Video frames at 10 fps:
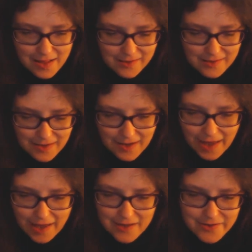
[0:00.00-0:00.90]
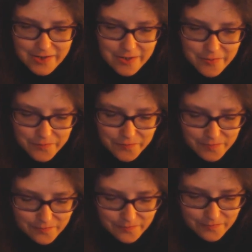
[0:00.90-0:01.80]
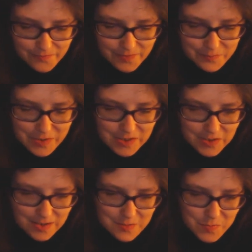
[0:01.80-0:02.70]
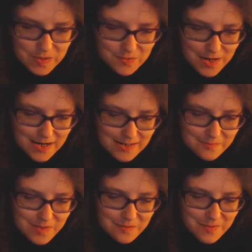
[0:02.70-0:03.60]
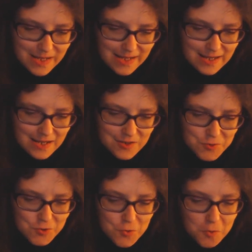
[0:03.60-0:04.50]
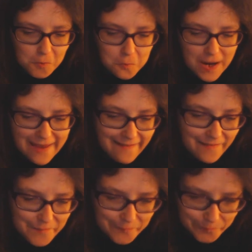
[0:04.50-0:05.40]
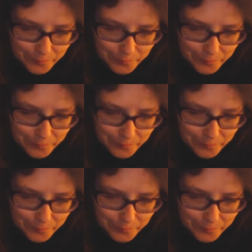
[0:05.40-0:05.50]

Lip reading: Ilin guy to persuade him to make it a dual win.